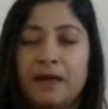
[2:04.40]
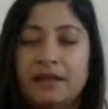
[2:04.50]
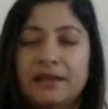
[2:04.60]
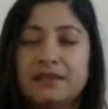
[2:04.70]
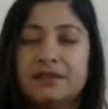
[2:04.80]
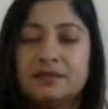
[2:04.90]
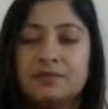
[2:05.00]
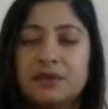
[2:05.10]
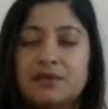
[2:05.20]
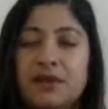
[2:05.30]
Let's
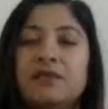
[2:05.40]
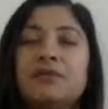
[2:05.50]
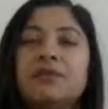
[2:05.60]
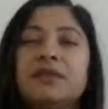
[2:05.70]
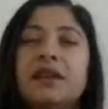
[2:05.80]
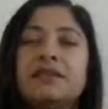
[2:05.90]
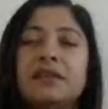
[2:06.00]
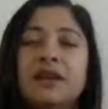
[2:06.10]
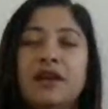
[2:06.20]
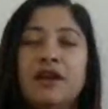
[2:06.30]
be grateful that
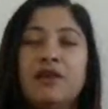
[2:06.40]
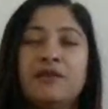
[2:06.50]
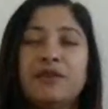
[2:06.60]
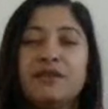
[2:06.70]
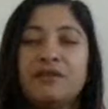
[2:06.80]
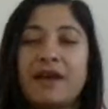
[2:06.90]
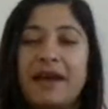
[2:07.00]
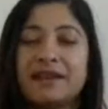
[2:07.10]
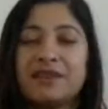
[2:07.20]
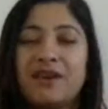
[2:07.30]
we
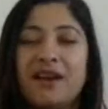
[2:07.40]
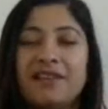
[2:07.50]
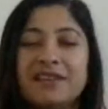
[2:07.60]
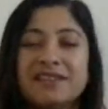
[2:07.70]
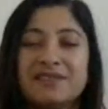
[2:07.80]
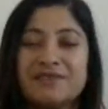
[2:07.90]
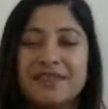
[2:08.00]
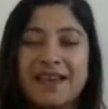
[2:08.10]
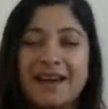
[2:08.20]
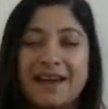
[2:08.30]
had courage, we
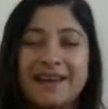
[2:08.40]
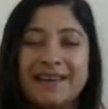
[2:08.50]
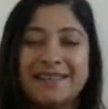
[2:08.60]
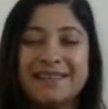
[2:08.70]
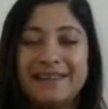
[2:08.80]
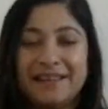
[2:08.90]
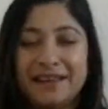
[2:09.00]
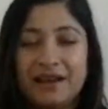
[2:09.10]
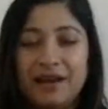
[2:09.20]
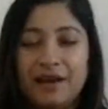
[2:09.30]
had
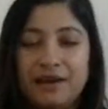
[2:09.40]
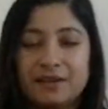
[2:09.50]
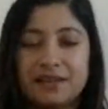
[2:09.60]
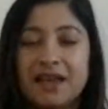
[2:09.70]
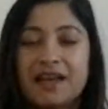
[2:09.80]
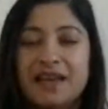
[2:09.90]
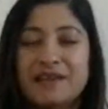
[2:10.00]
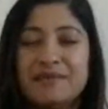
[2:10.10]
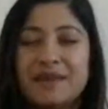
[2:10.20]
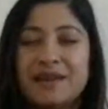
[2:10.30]

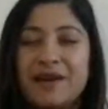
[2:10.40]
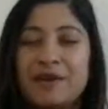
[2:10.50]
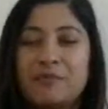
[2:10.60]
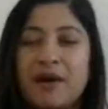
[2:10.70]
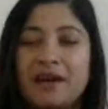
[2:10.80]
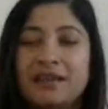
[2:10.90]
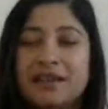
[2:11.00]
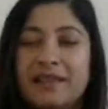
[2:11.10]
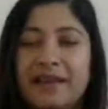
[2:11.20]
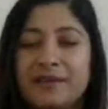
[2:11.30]
time, and our body
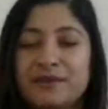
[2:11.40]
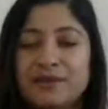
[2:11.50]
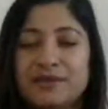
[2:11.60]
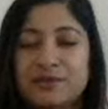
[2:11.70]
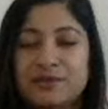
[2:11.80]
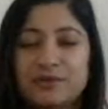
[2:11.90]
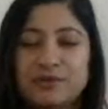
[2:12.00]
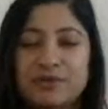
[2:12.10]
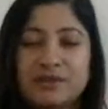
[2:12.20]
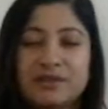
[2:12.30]
allowed us to do
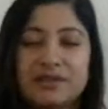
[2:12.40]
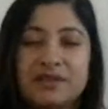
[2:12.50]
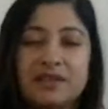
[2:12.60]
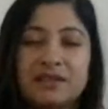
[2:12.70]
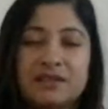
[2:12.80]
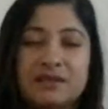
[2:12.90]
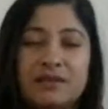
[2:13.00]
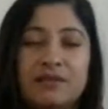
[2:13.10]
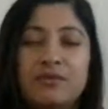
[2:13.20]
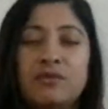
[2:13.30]
these
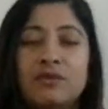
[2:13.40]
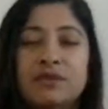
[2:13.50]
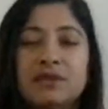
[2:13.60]
4